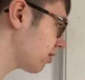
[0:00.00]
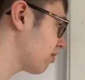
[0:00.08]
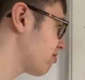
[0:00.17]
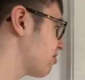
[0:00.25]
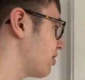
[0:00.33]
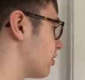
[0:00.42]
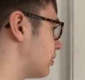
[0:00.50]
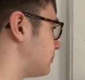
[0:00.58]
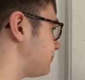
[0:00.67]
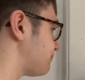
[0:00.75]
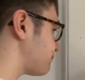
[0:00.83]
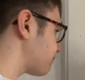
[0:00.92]
So yeah,
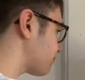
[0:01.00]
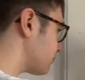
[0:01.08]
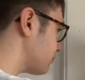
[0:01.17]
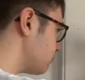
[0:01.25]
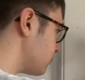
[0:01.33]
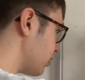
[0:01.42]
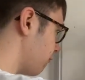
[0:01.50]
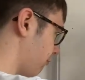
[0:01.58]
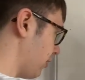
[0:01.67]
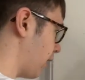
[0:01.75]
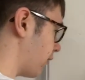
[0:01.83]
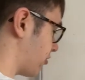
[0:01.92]

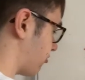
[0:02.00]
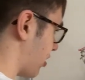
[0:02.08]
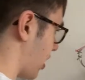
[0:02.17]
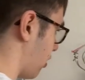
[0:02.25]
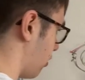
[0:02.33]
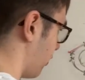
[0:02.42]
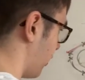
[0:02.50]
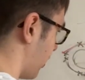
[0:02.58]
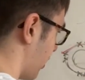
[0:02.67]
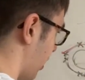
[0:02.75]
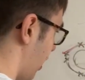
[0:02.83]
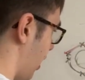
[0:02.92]
full outer shell,
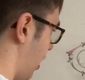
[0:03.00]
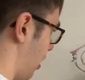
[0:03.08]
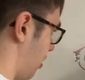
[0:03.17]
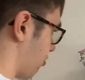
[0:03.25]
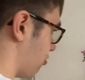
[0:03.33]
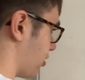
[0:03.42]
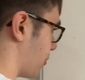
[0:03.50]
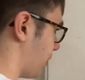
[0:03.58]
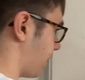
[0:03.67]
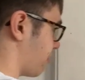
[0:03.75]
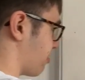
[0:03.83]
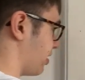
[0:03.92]
uh, talk
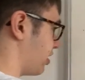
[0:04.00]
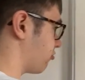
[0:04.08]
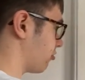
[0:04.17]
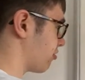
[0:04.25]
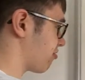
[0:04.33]
about its electron